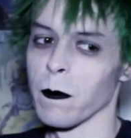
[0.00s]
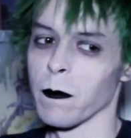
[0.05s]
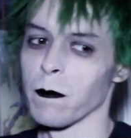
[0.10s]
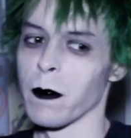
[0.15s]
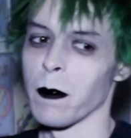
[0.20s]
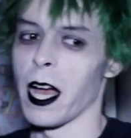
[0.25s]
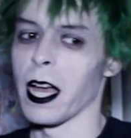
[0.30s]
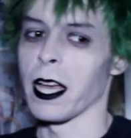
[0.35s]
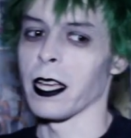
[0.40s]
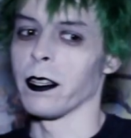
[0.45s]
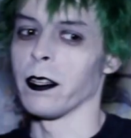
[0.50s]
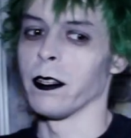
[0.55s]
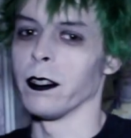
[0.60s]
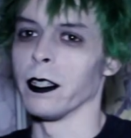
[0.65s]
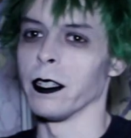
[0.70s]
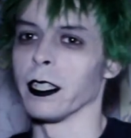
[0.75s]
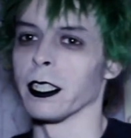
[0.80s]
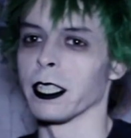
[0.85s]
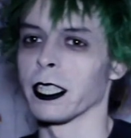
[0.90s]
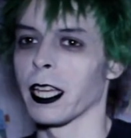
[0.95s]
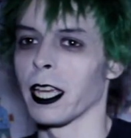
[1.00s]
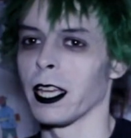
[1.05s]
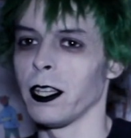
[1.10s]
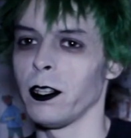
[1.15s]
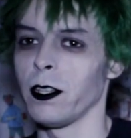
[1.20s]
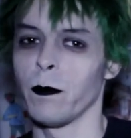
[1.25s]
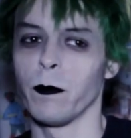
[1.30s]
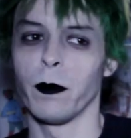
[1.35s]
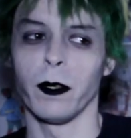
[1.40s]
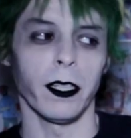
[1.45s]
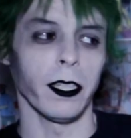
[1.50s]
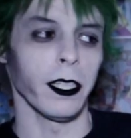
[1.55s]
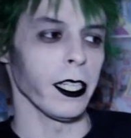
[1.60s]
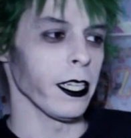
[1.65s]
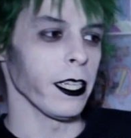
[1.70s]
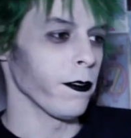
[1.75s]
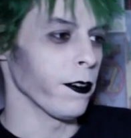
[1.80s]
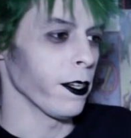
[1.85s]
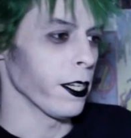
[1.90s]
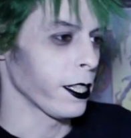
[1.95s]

my goodness, can you believe